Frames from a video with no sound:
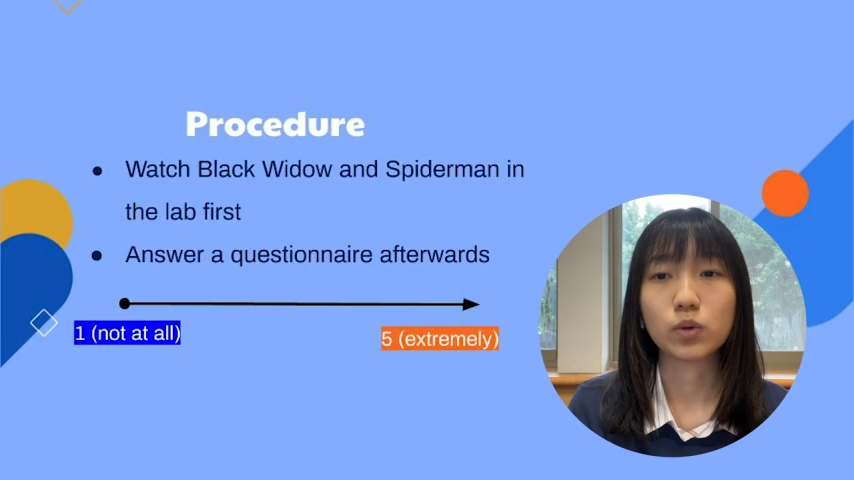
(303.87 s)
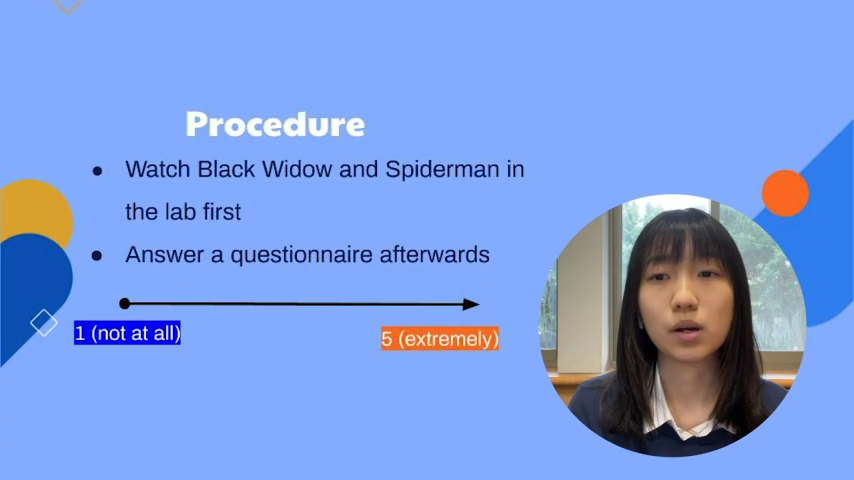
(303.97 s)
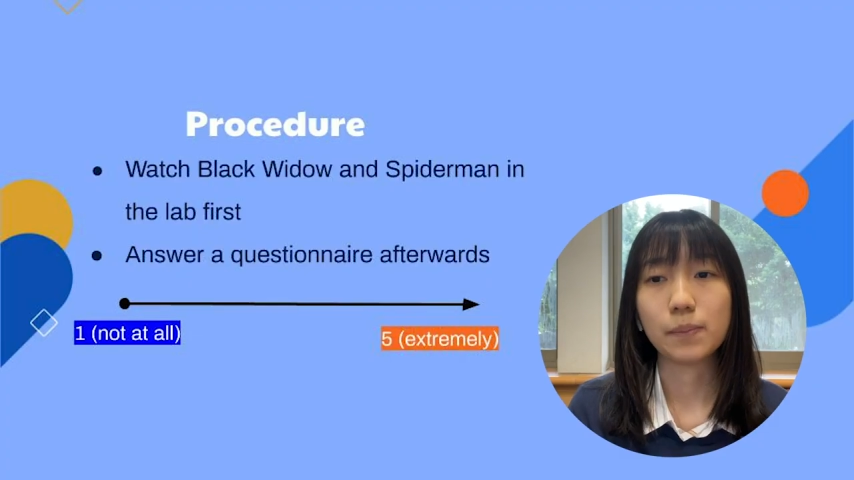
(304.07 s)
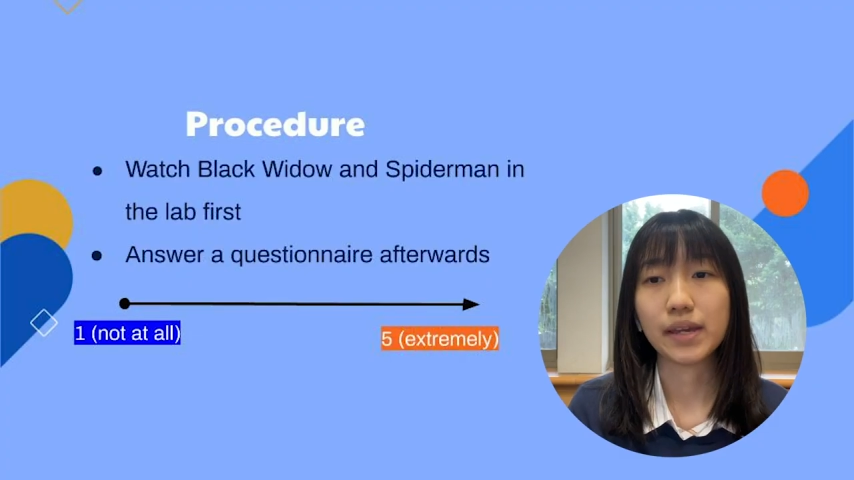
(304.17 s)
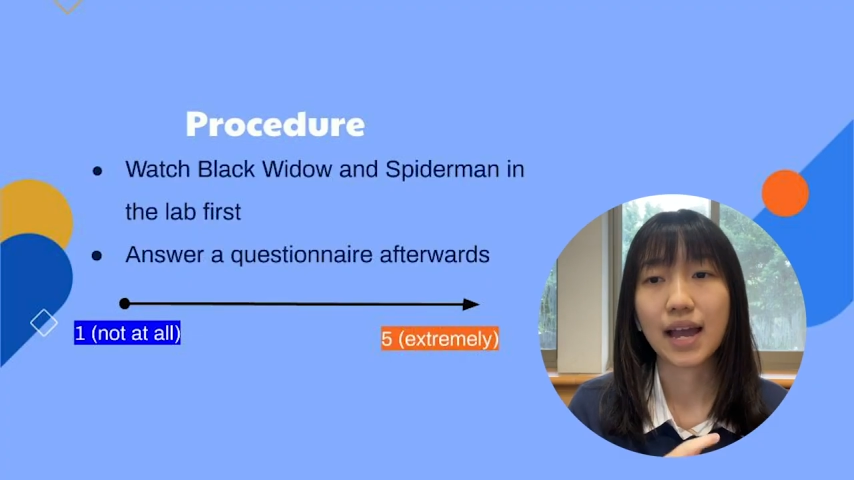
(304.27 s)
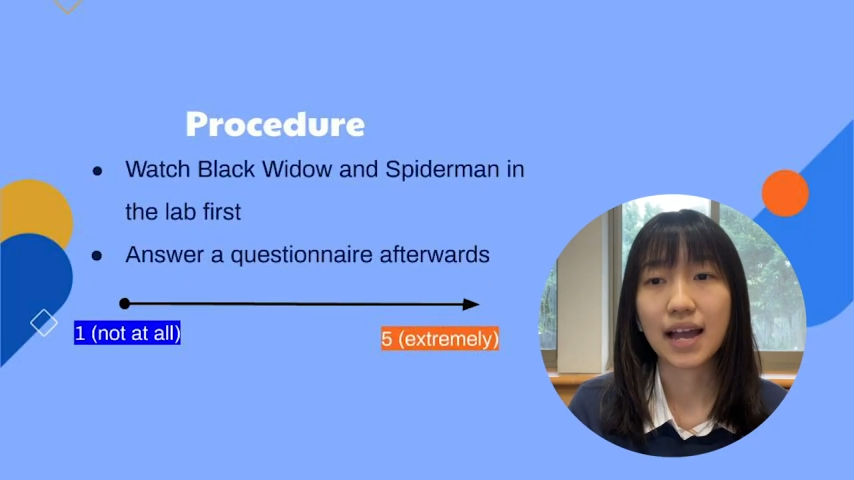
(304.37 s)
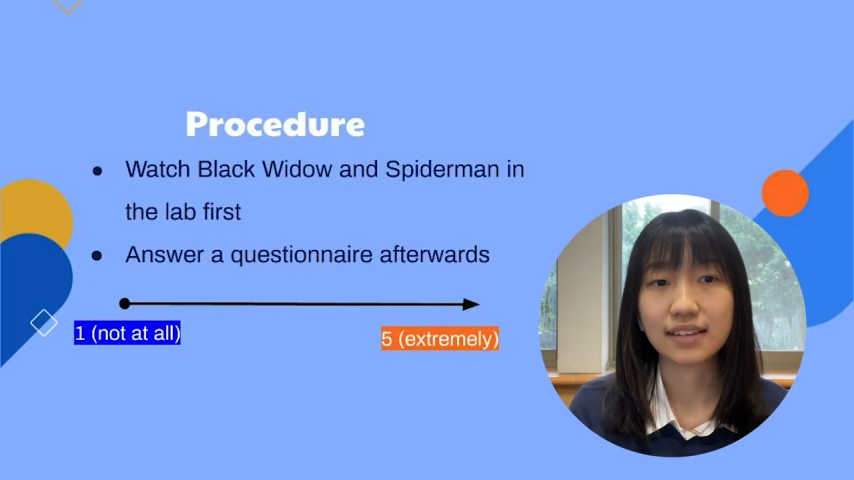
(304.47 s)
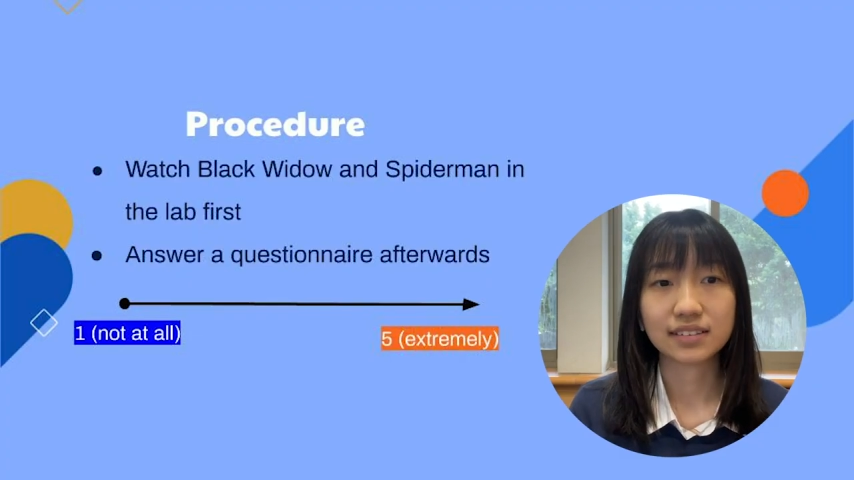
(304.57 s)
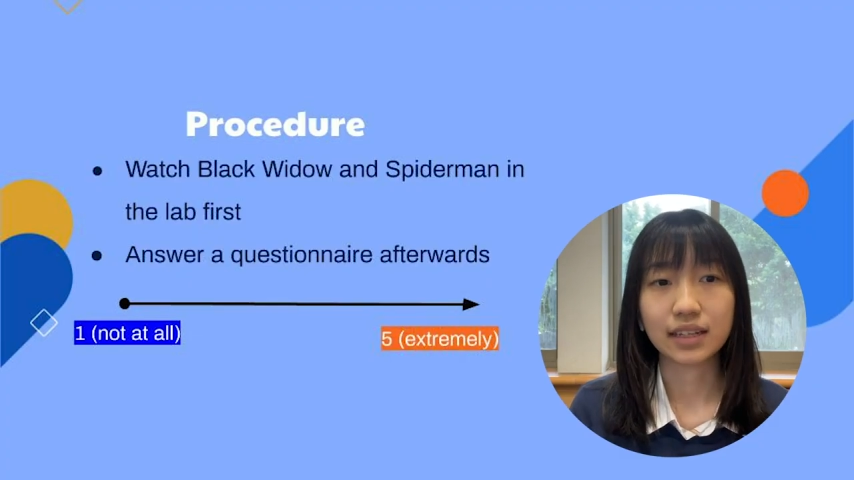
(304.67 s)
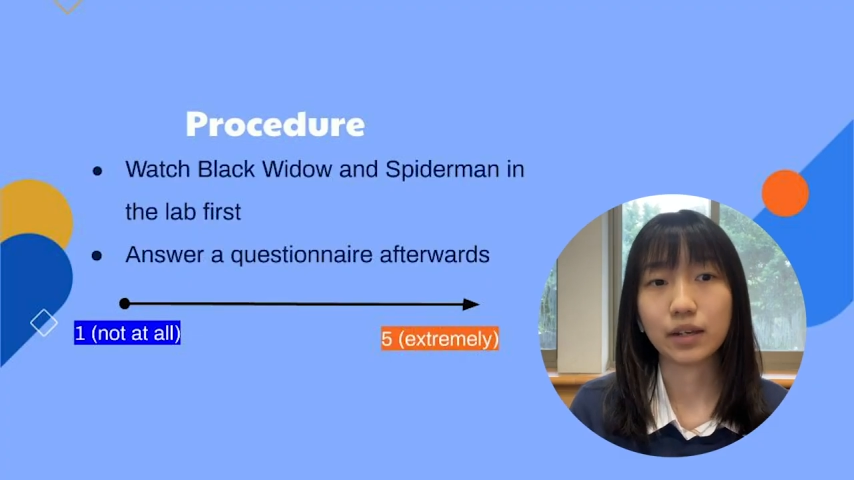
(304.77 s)
will be
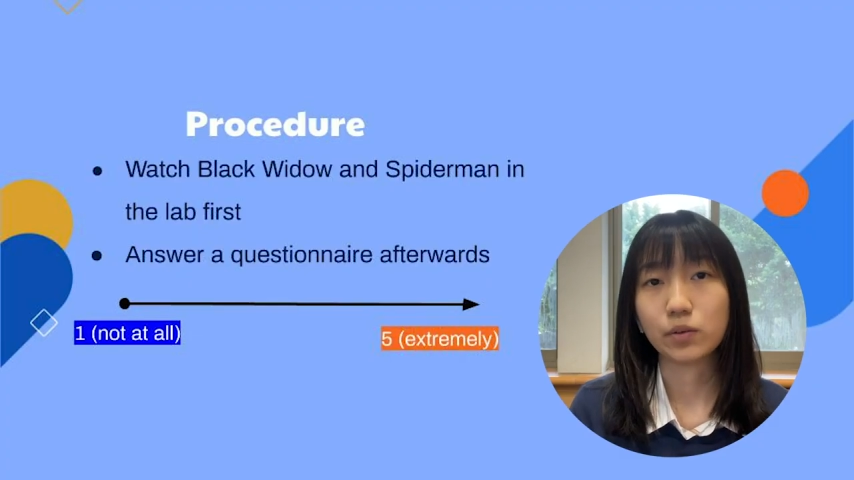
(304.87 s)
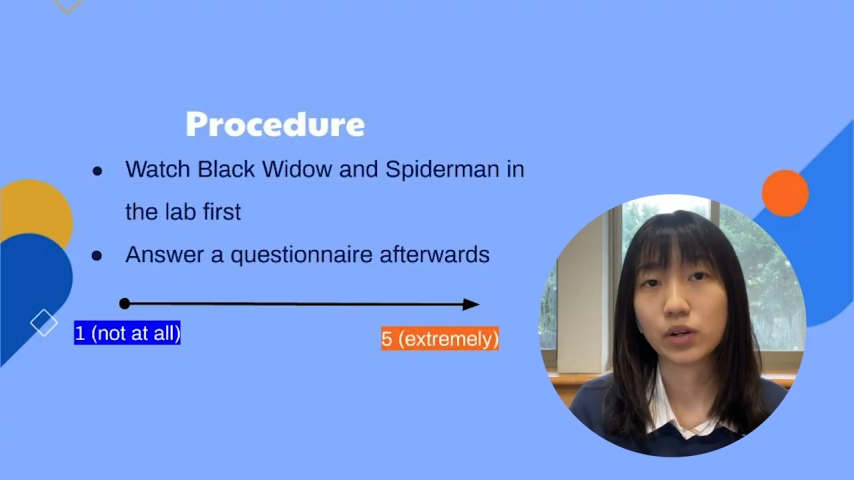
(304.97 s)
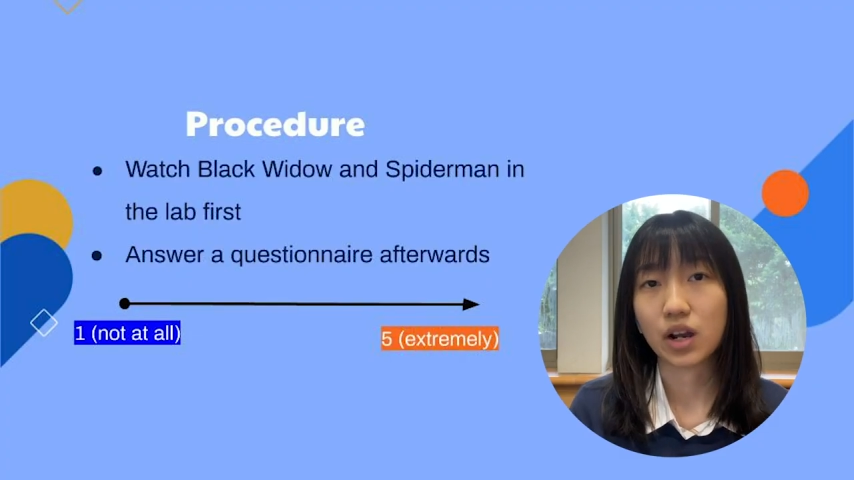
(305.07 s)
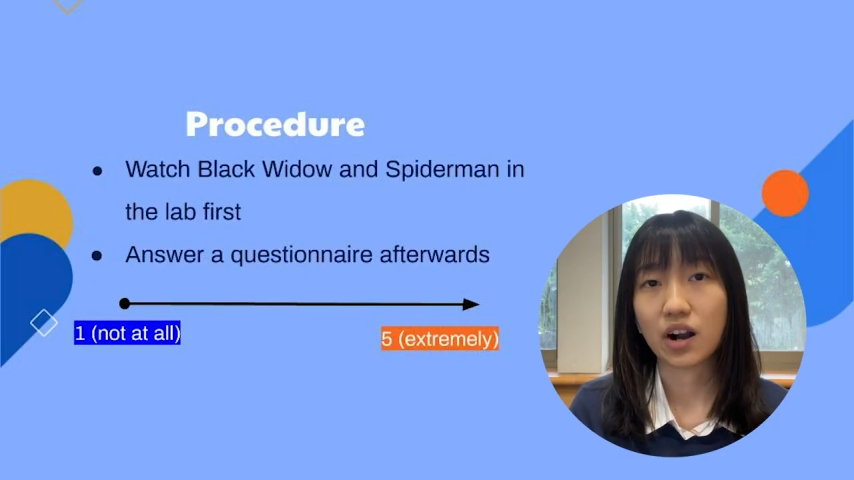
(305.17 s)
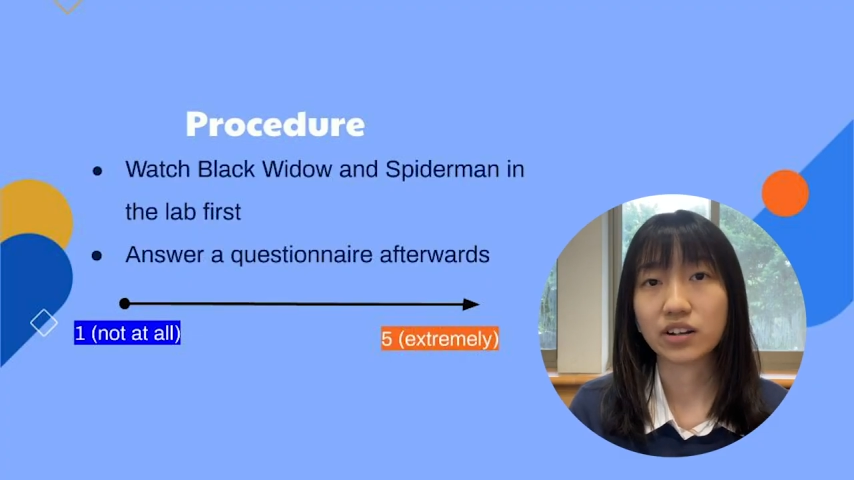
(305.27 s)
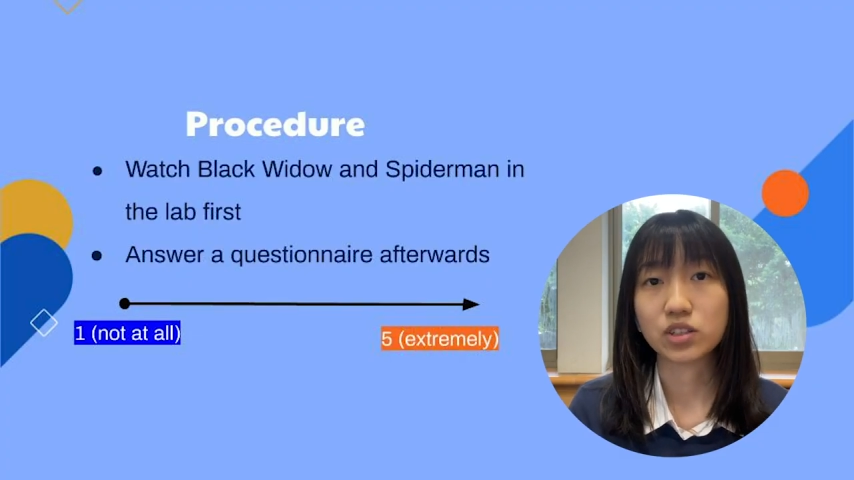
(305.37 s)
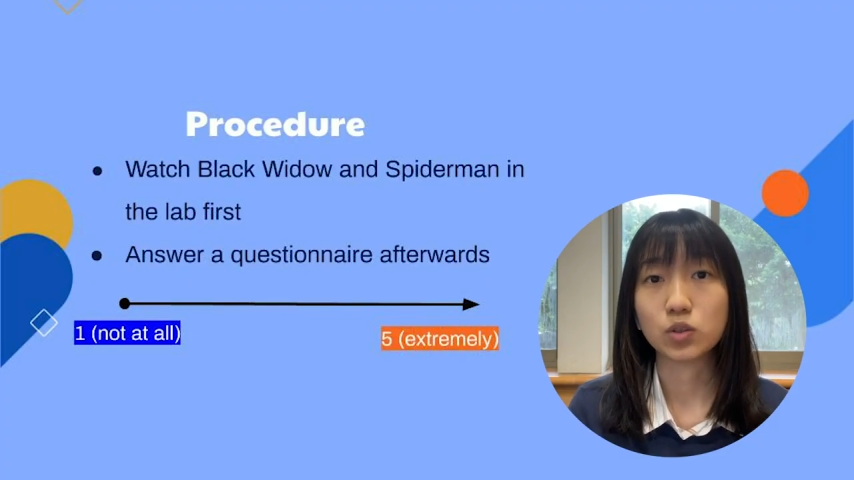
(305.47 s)
asked in regard